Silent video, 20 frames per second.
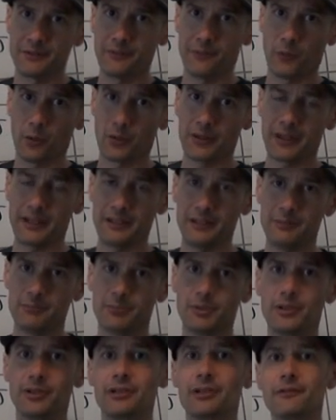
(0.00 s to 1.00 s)
for the
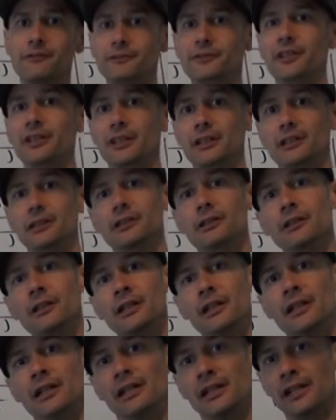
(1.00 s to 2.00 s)
input of D.
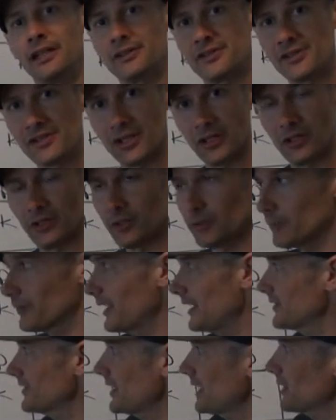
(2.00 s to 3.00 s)
And so
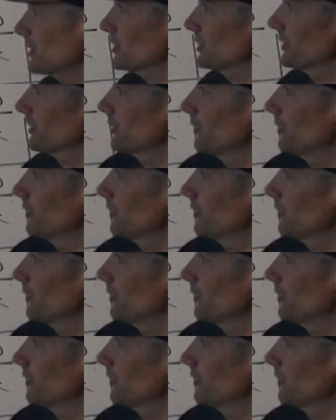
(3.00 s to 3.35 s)
that's actually